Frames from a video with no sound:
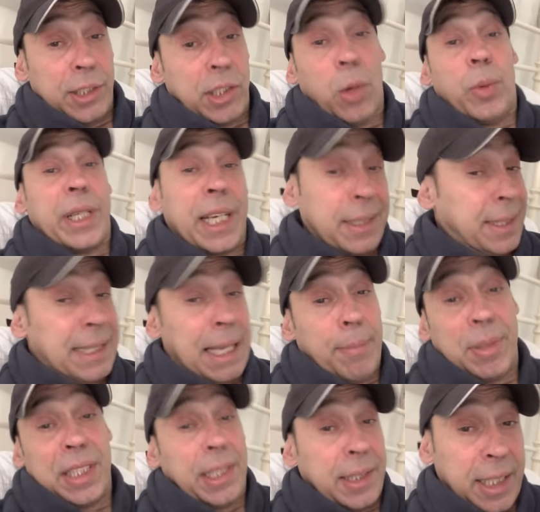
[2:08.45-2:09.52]
So he gets
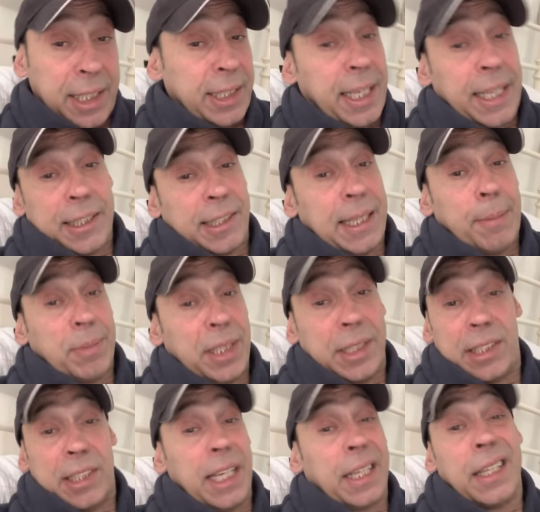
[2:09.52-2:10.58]
stabbed in his head, he gets stabbed in
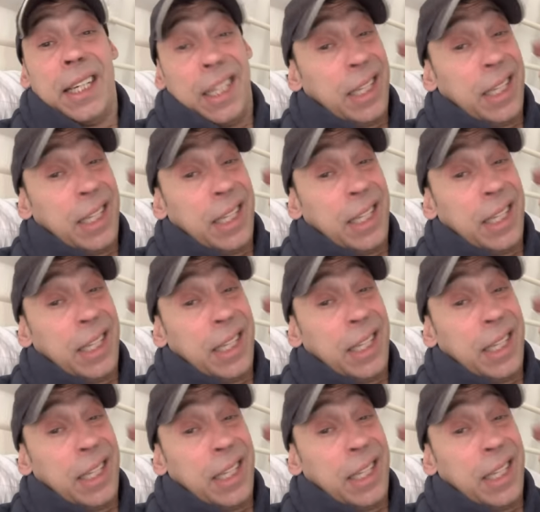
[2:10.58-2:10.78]
his neck,